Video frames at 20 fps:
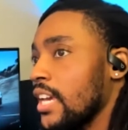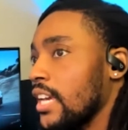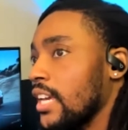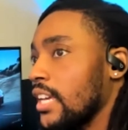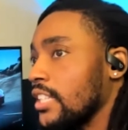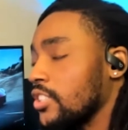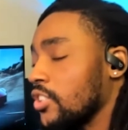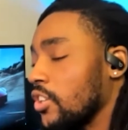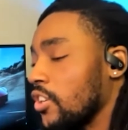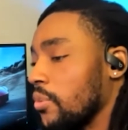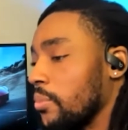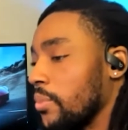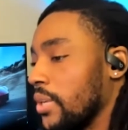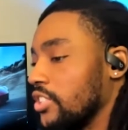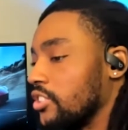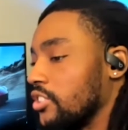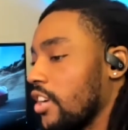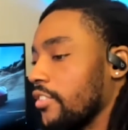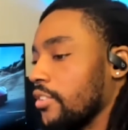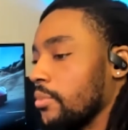it's gonna
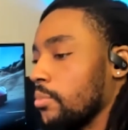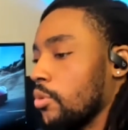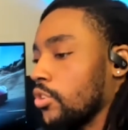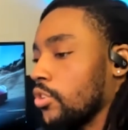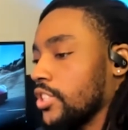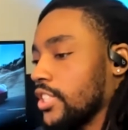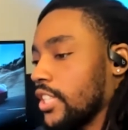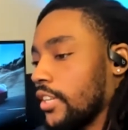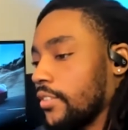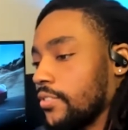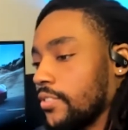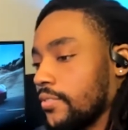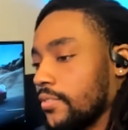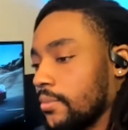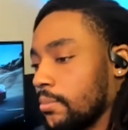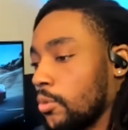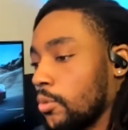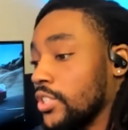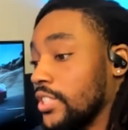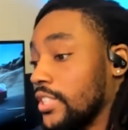make driving more safe,
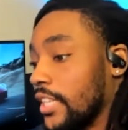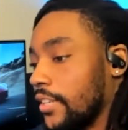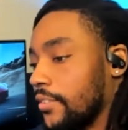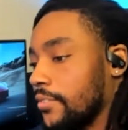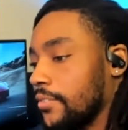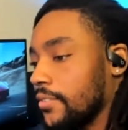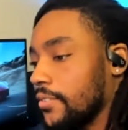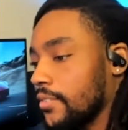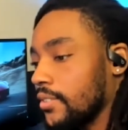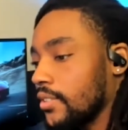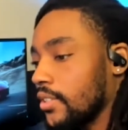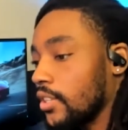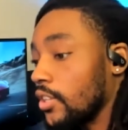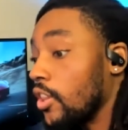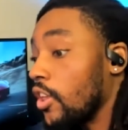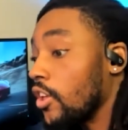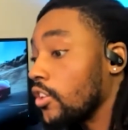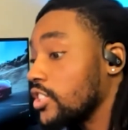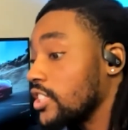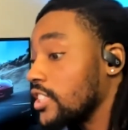more safe. a
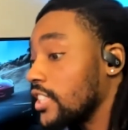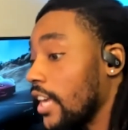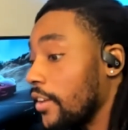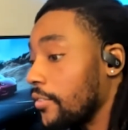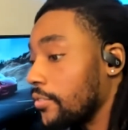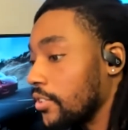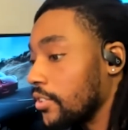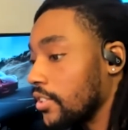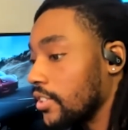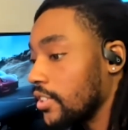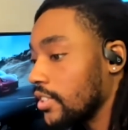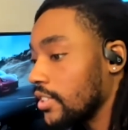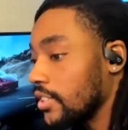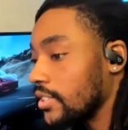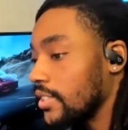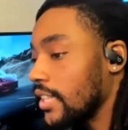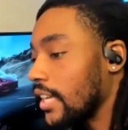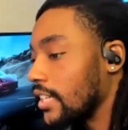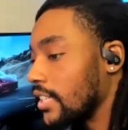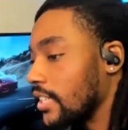lot safer
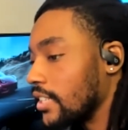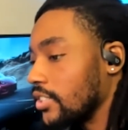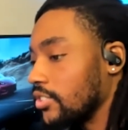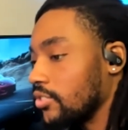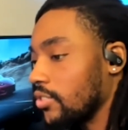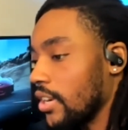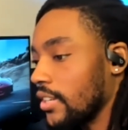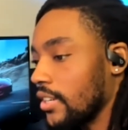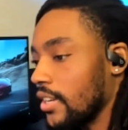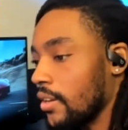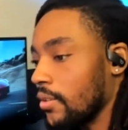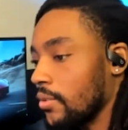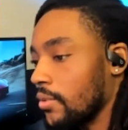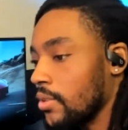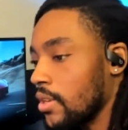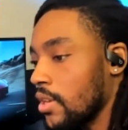than it is right now.